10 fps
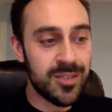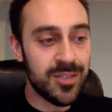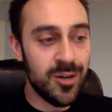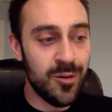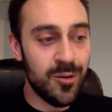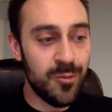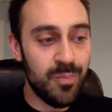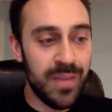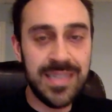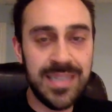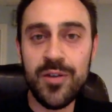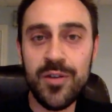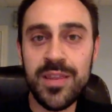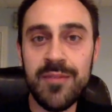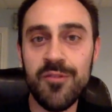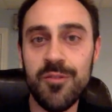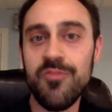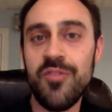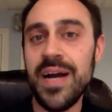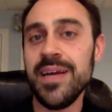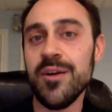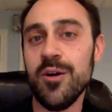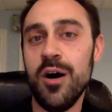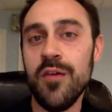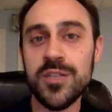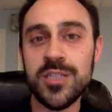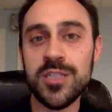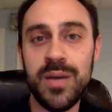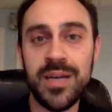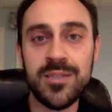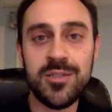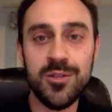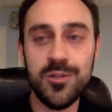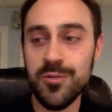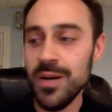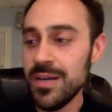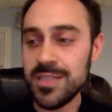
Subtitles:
So it's everything from finding an office space to